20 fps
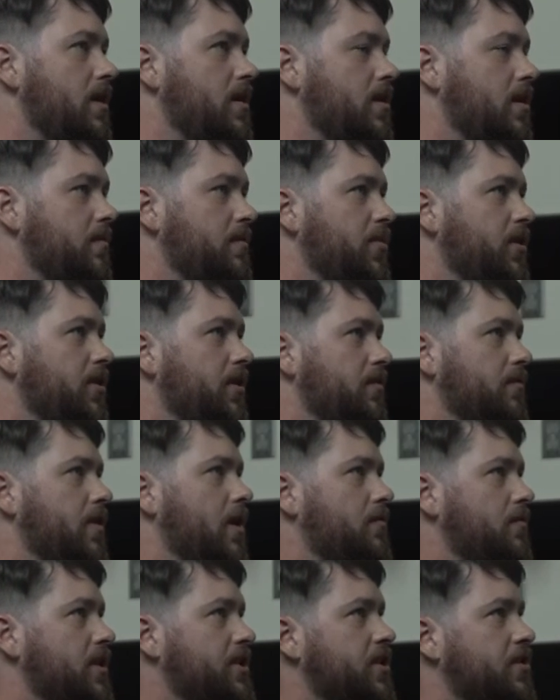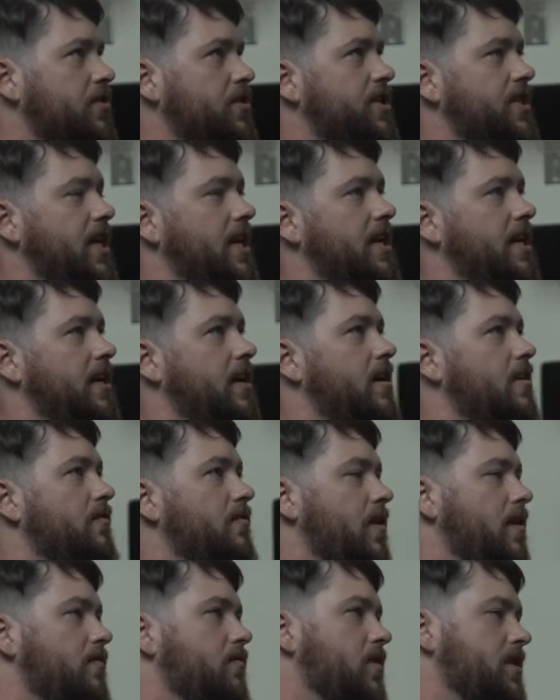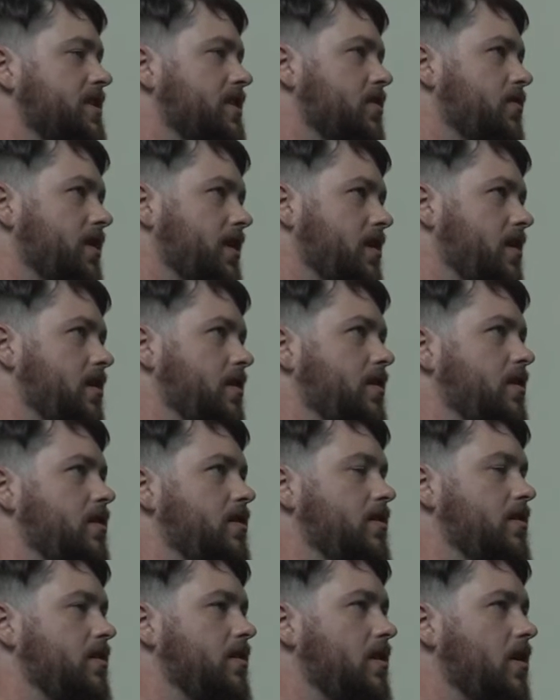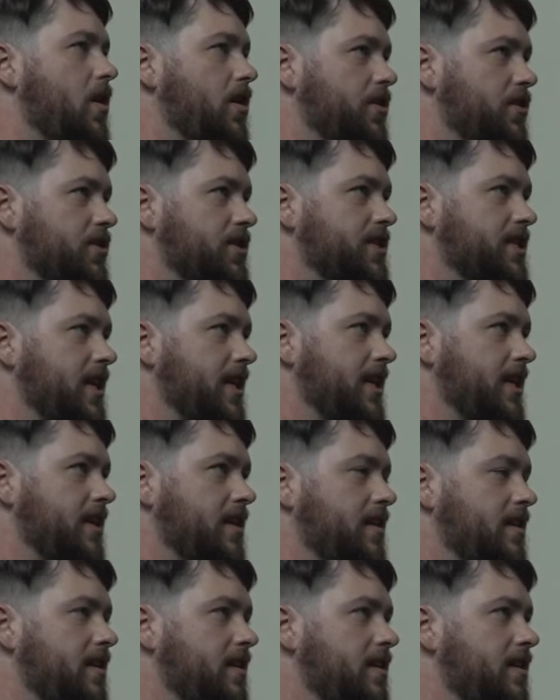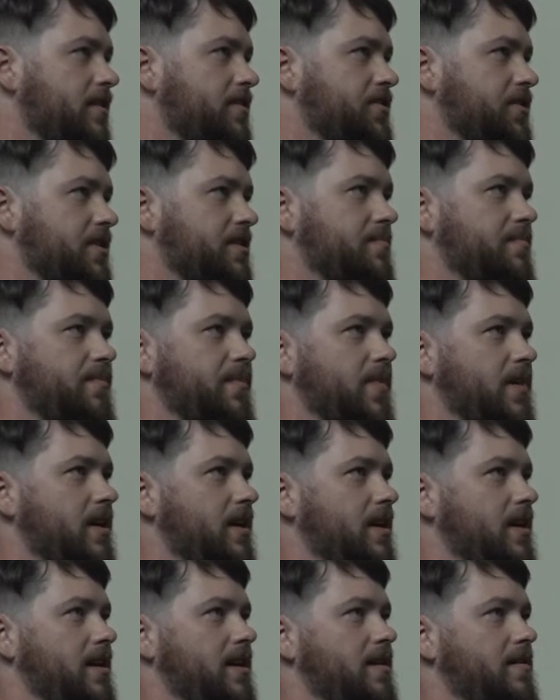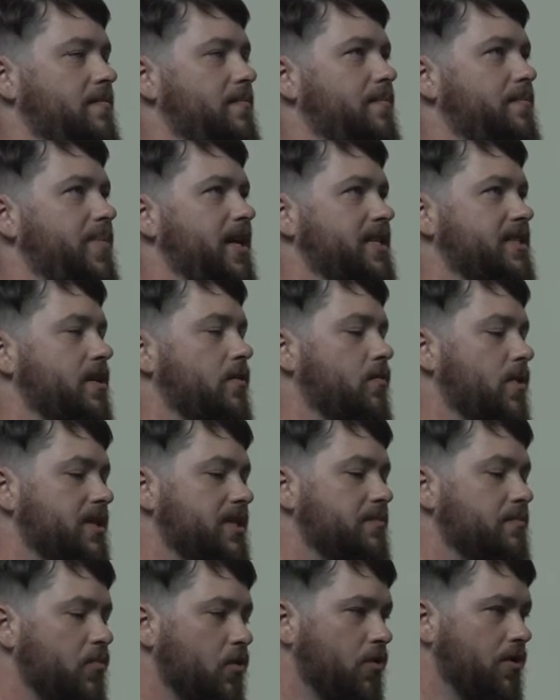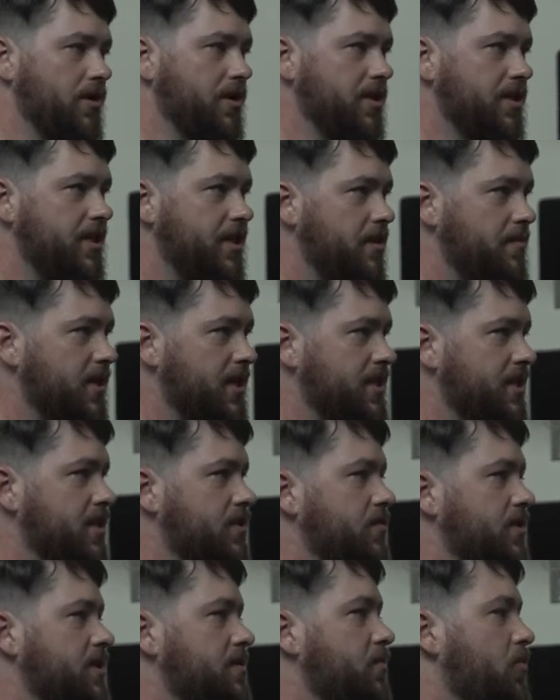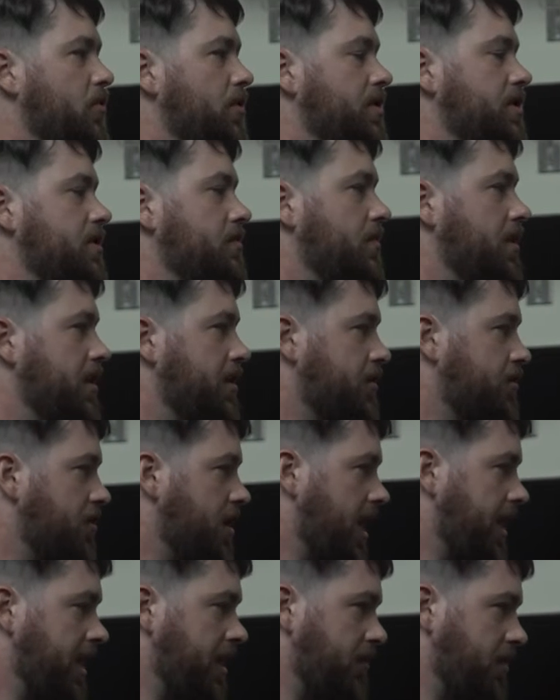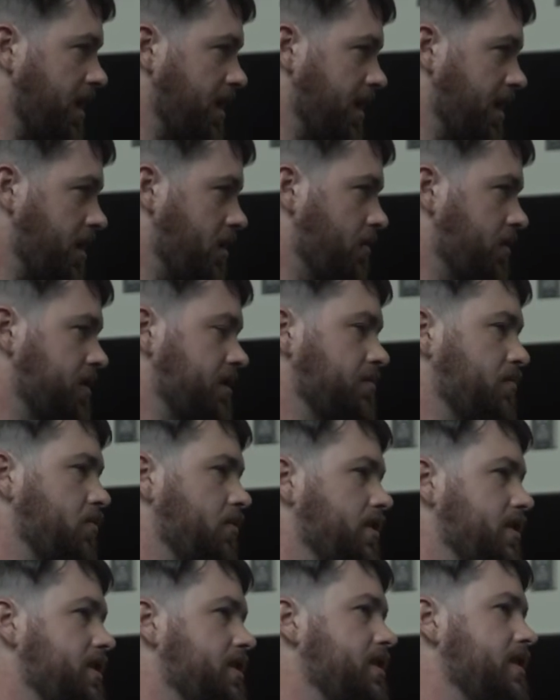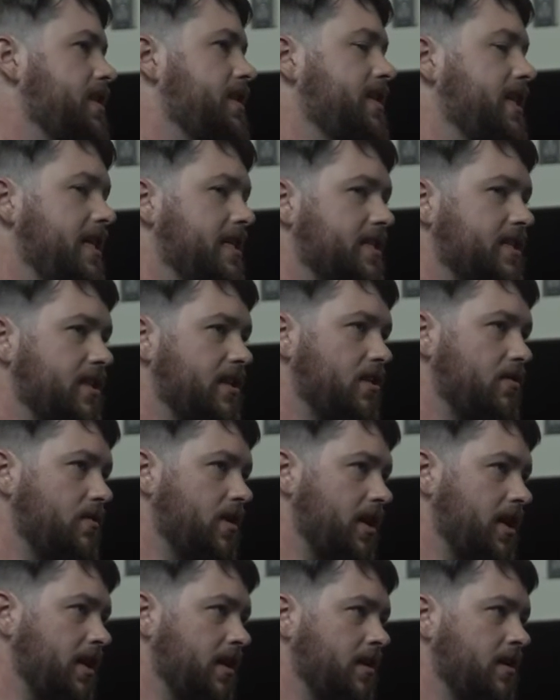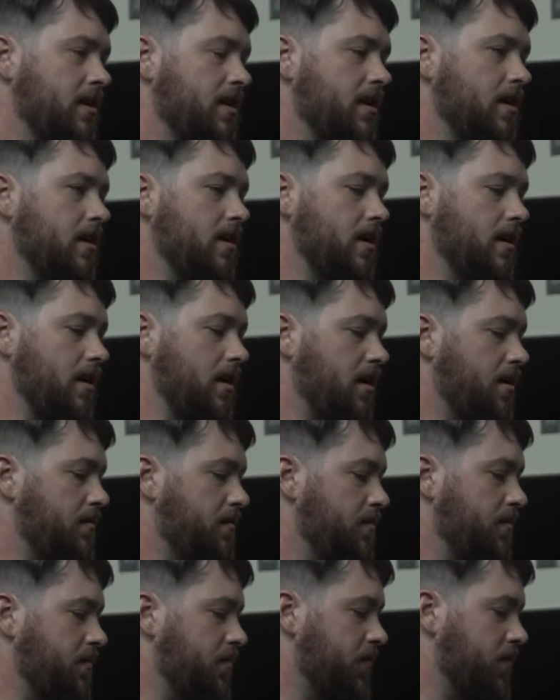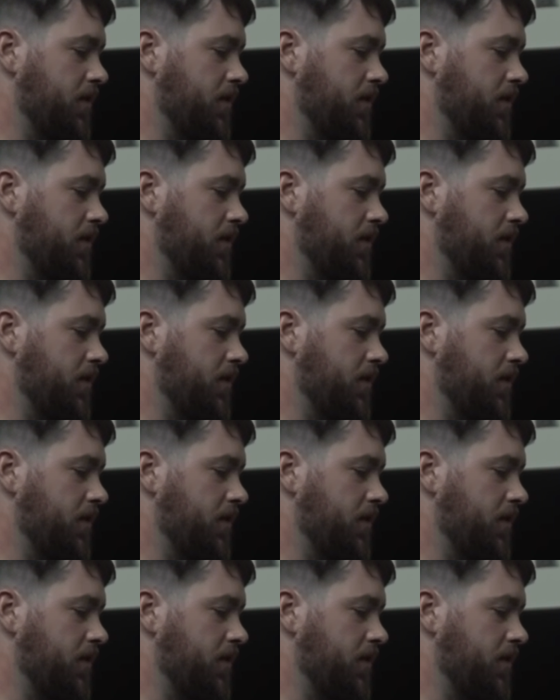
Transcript: you can build a, a rich understanding of, of, what's going on on your site, just uh, based on what's important to your business, what's important to what you're tracking right now, what's important to the tests that you're running, um,